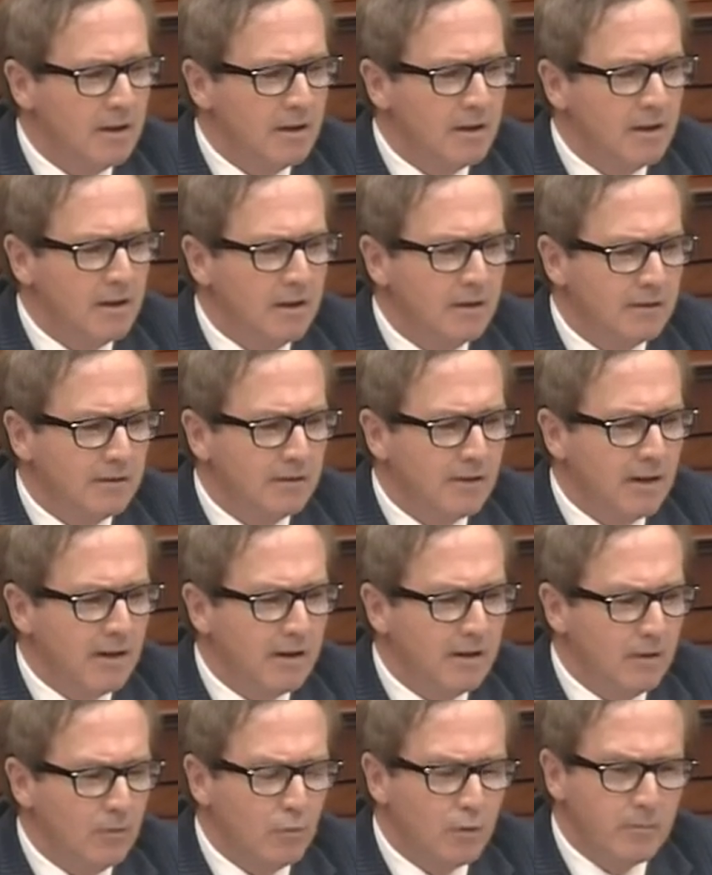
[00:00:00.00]
He had said
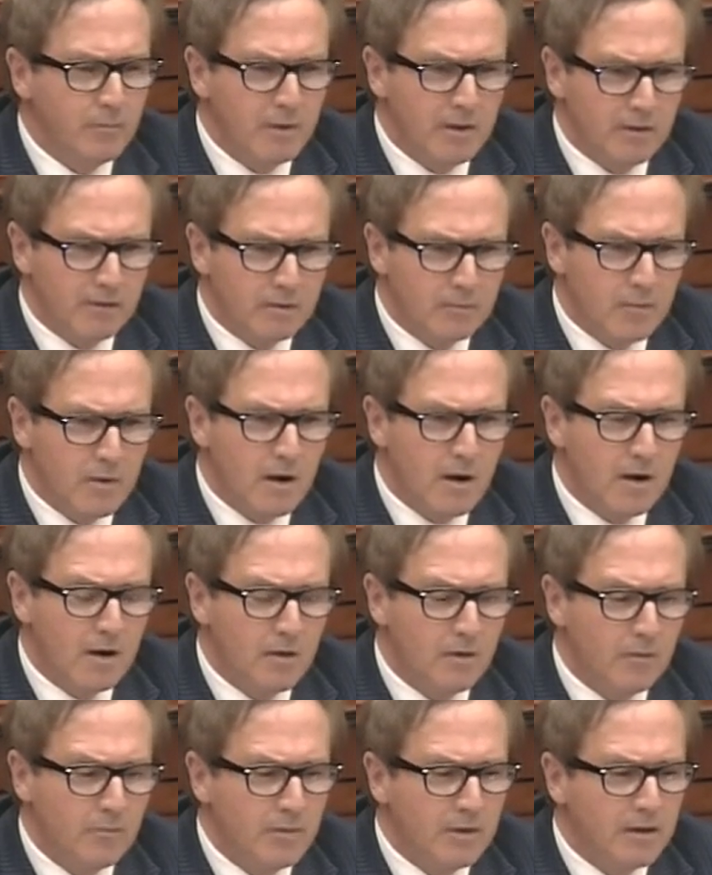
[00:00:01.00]
he would be
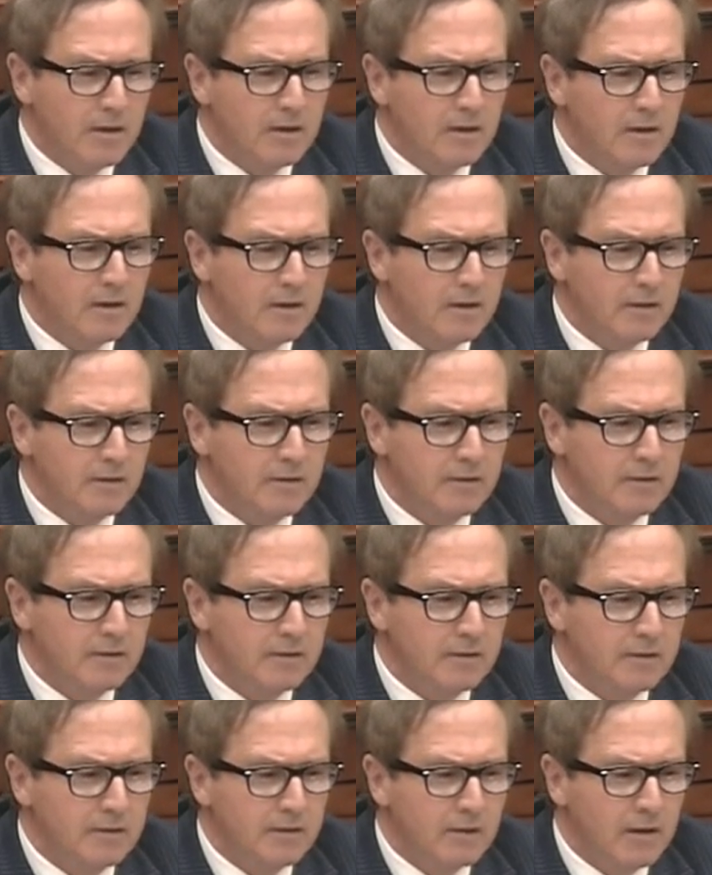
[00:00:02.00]
tomorrow
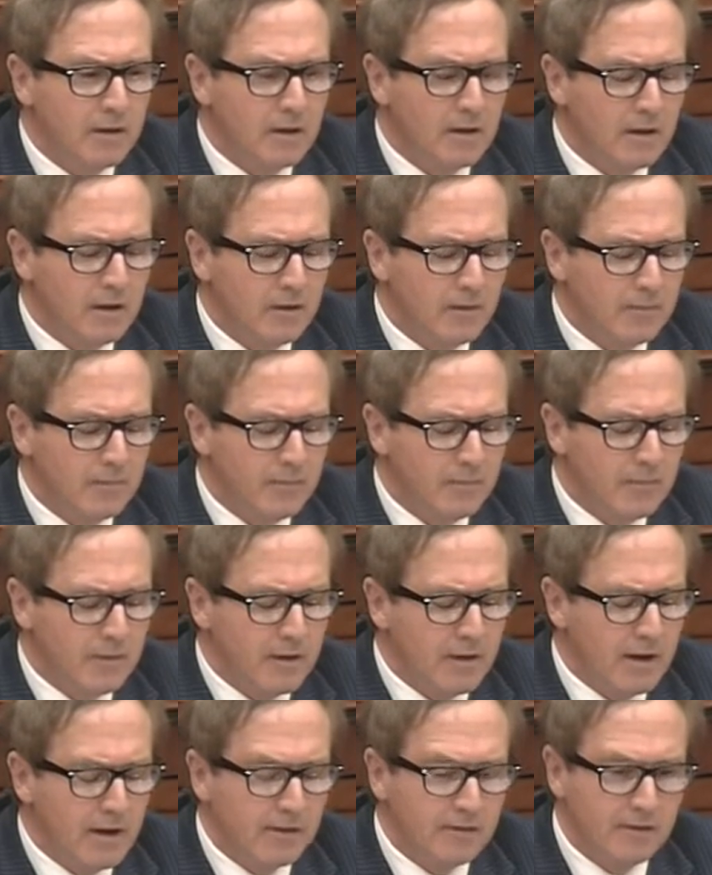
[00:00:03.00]
because
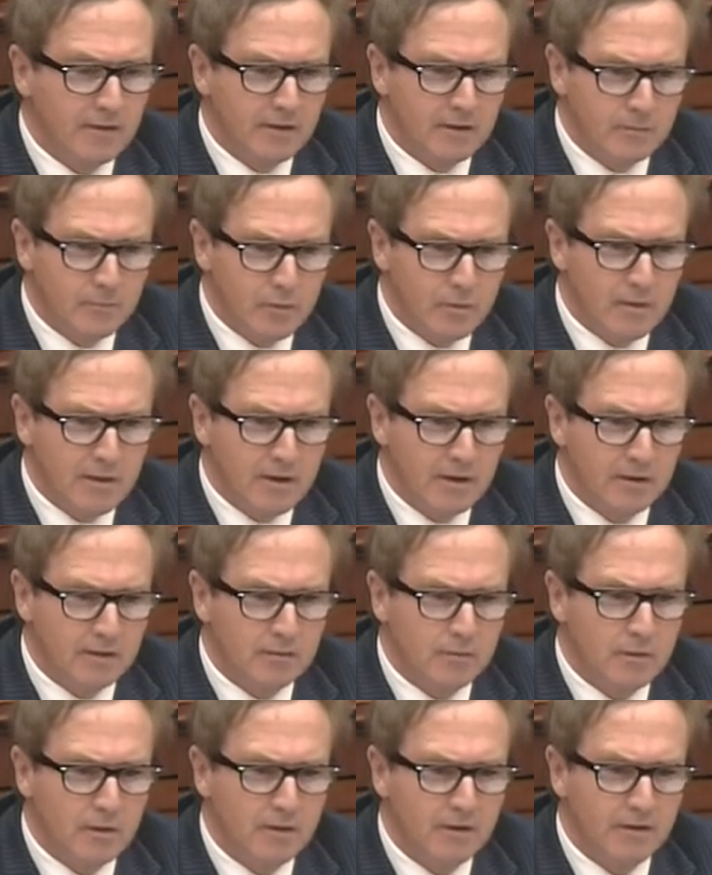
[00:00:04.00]
the United States Marines
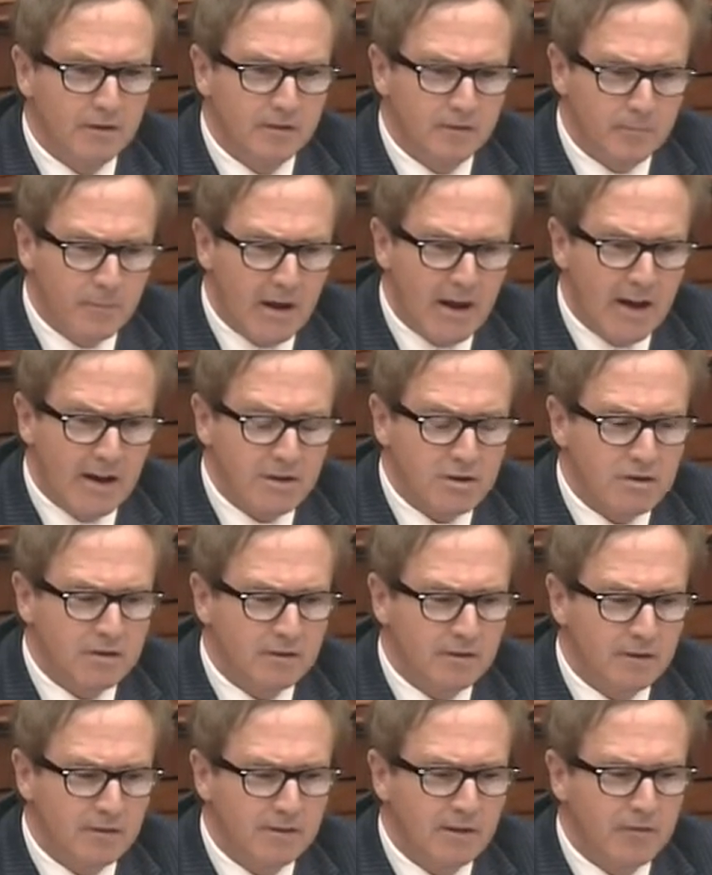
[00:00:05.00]
were going to dispatch
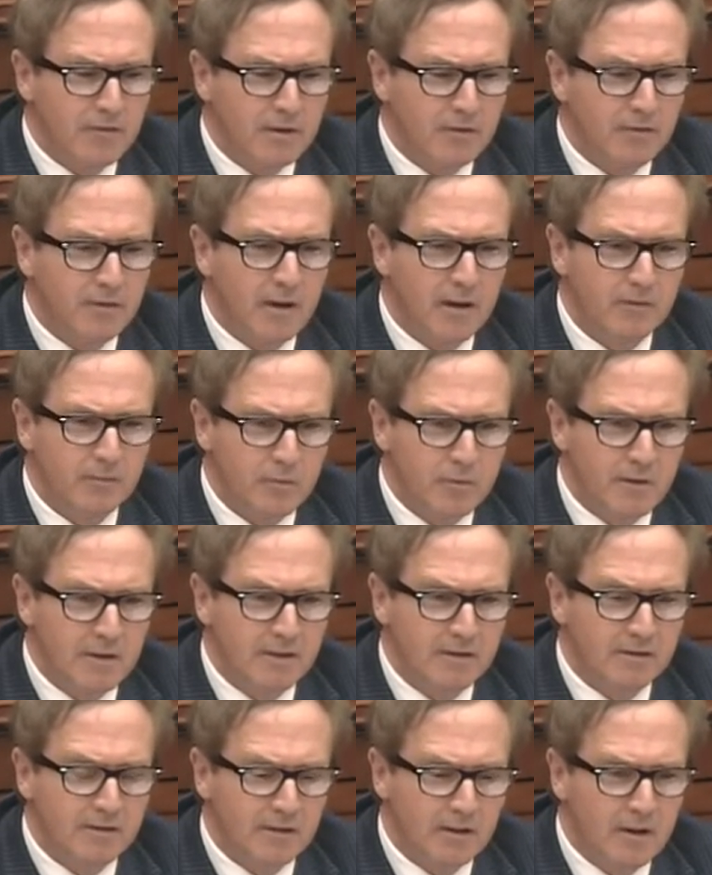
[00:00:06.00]
75
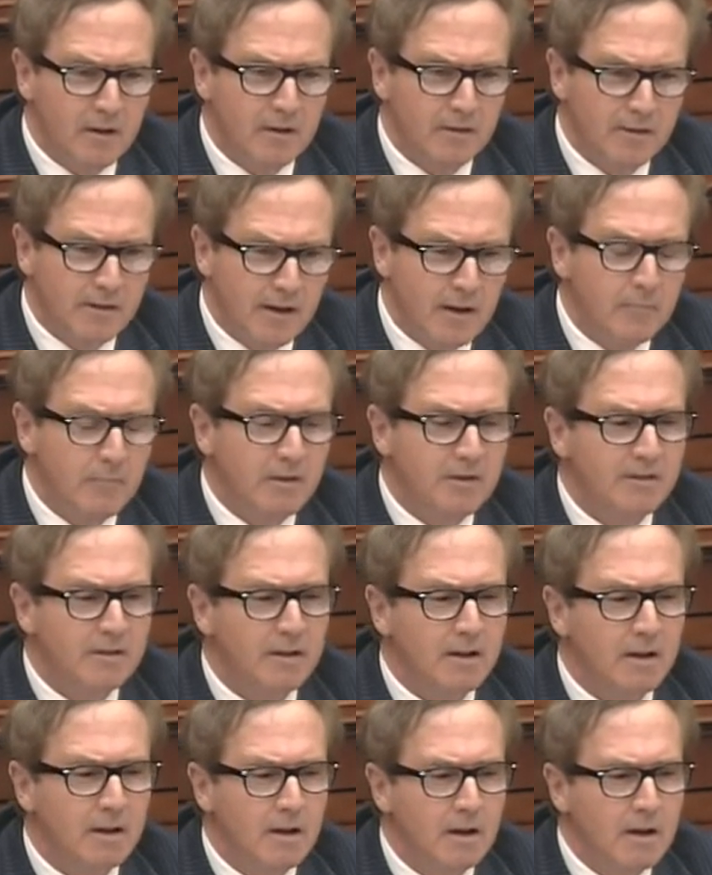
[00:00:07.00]
Marines to guard the
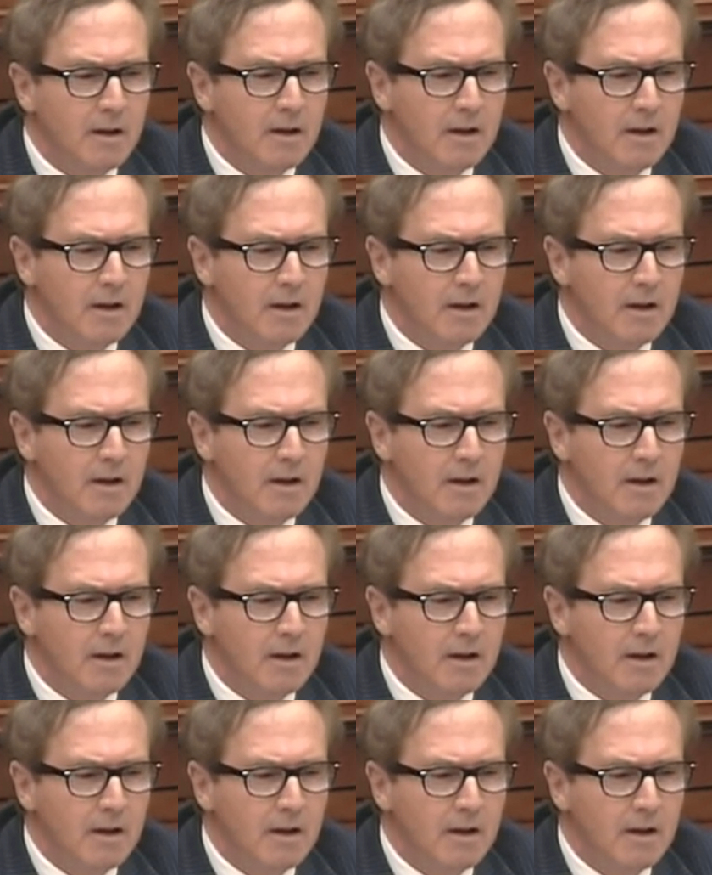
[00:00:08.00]
embassy.